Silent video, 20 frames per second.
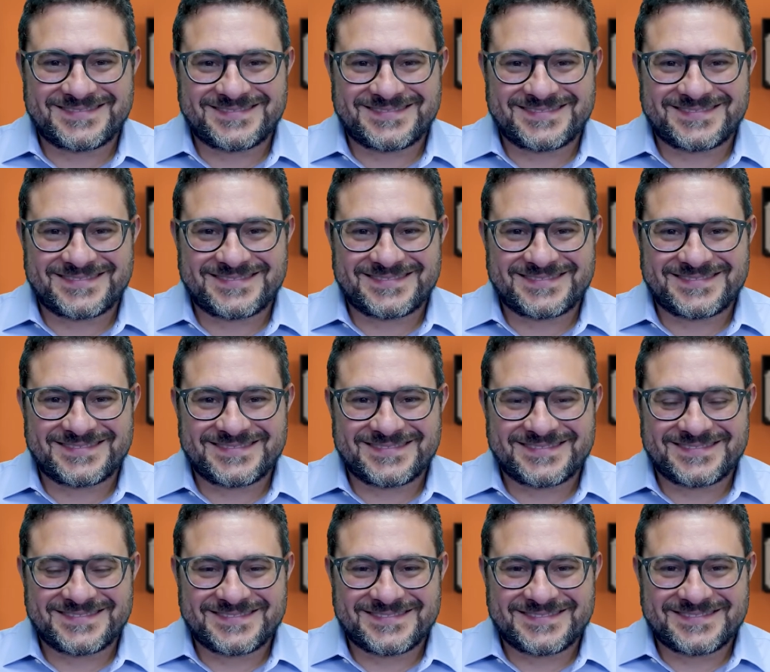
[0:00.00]

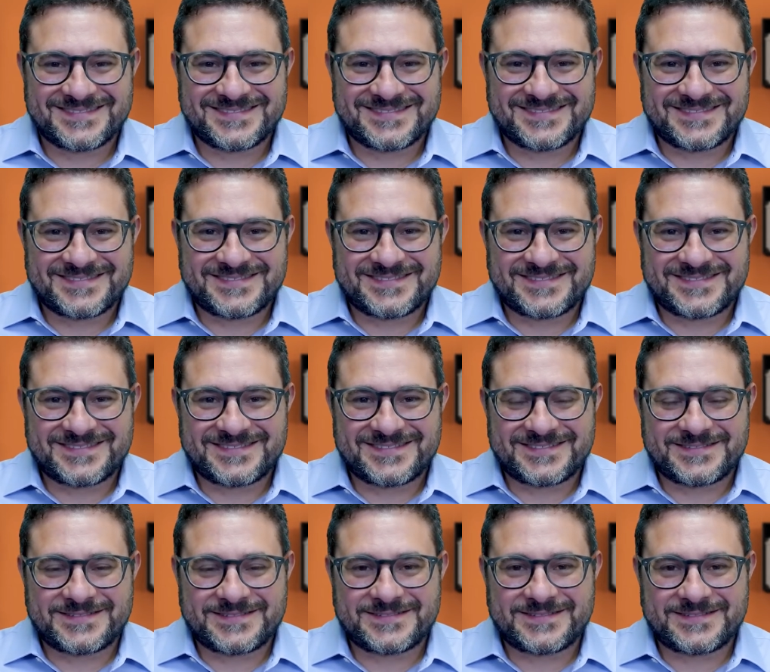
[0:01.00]

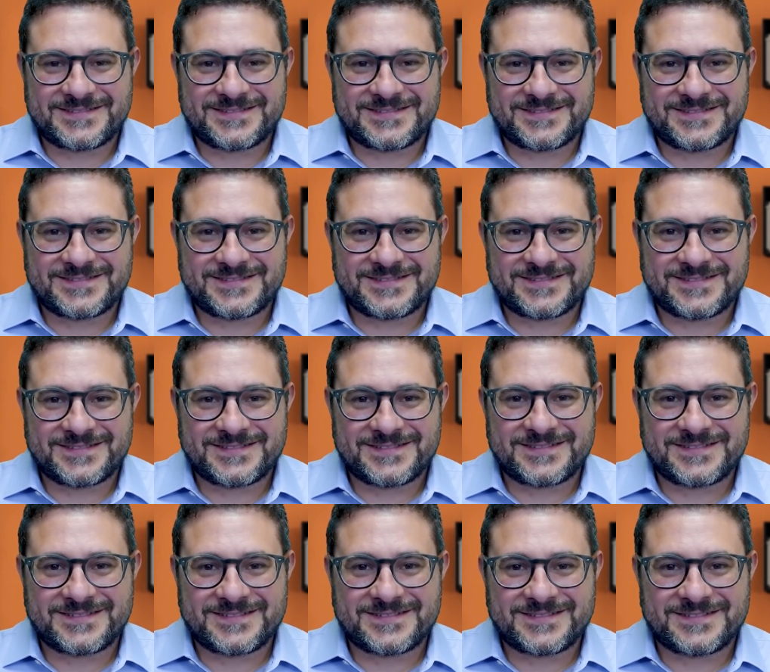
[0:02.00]

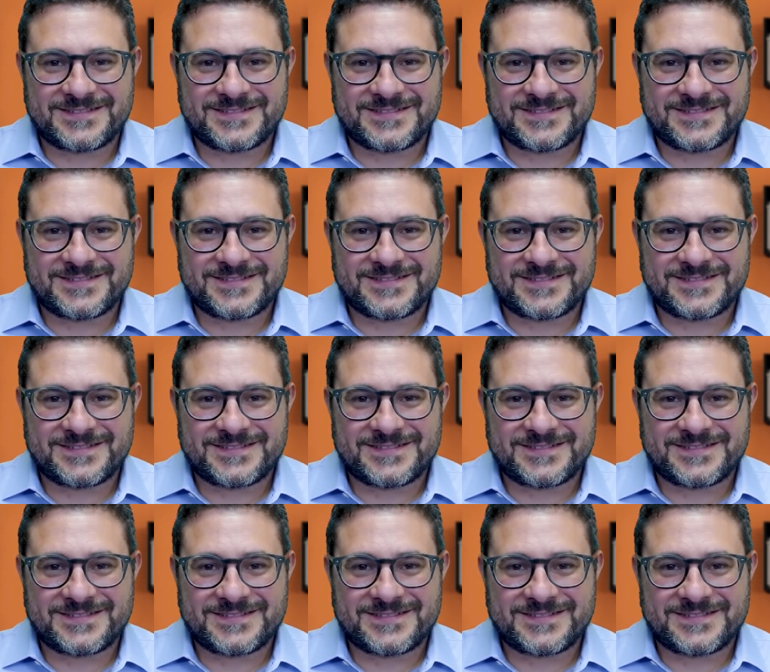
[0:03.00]
(not speaking)